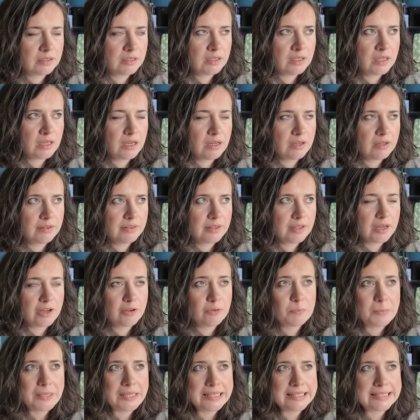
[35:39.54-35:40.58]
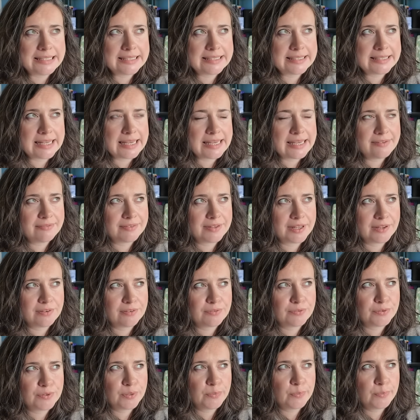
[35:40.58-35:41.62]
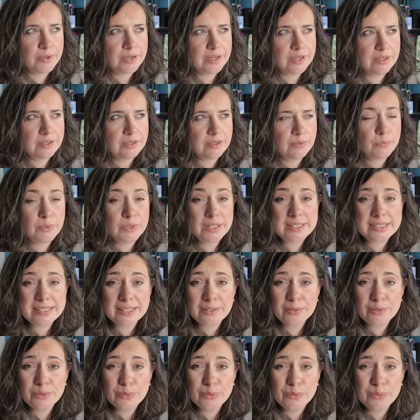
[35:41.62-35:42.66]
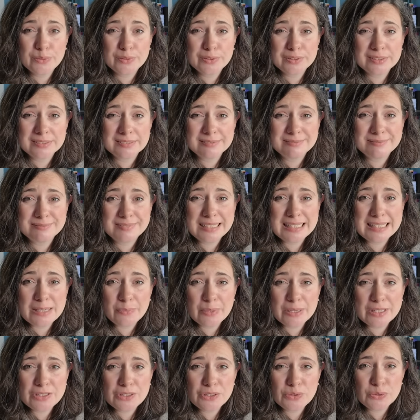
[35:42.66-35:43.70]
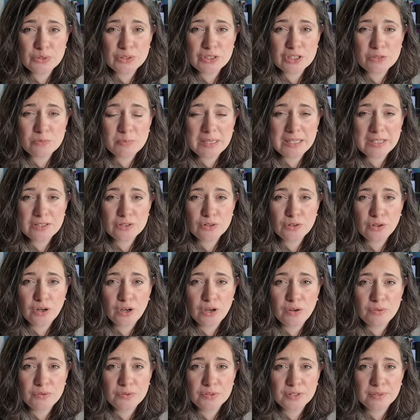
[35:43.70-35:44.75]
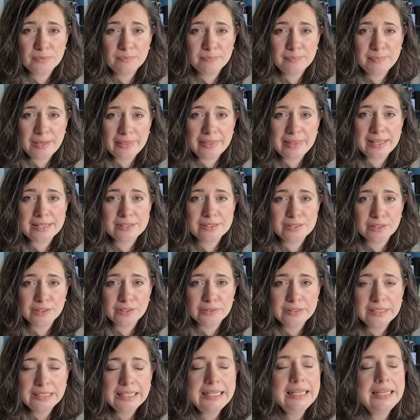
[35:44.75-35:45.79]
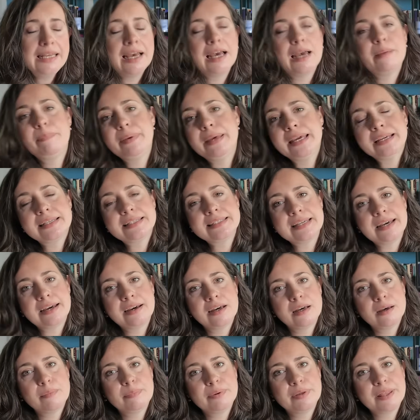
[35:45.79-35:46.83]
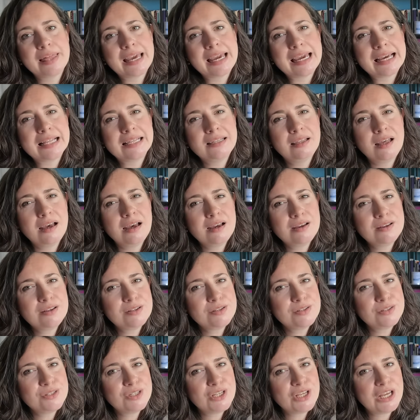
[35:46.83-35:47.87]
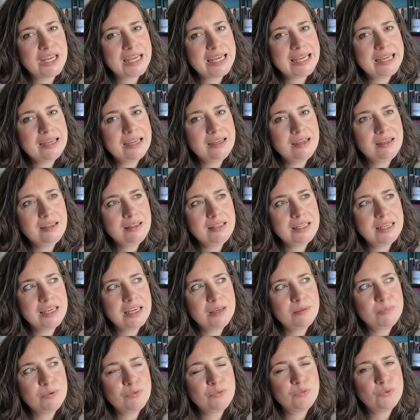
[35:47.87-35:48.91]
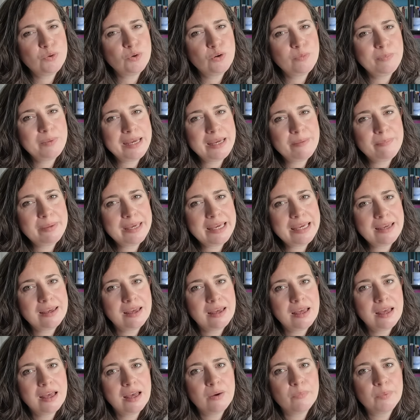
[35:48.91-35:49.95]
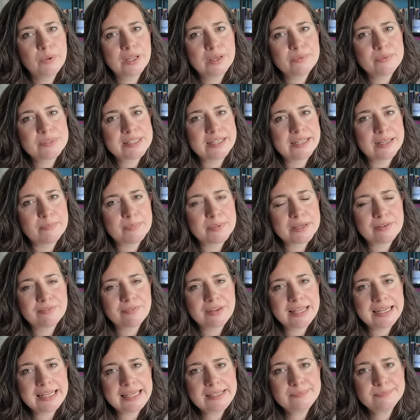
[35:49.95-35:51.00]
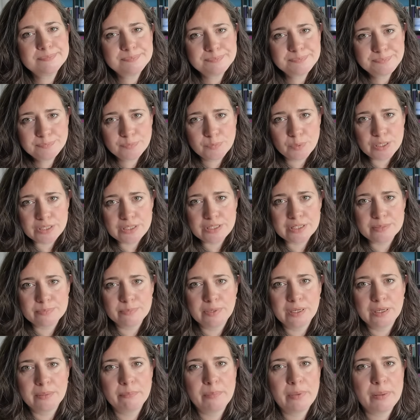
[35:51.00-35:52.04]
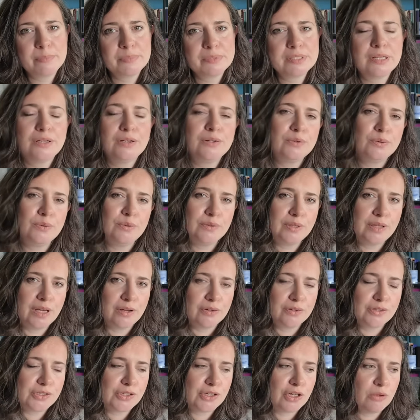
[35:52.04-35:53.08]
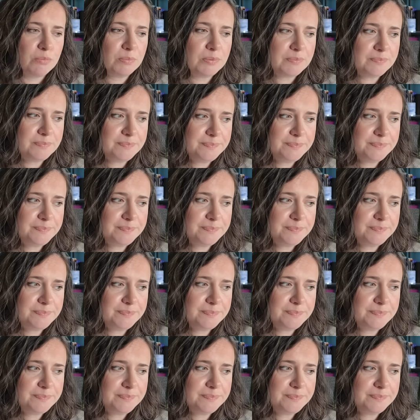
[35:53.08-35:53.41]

yarn that I've been saving for a while. What is it called? Is it West Yorkshire Spinner's Croft? I think so. I picked it up, I think last year before maybe, when I was in Abergavenny, which is my mum's local yarn shop.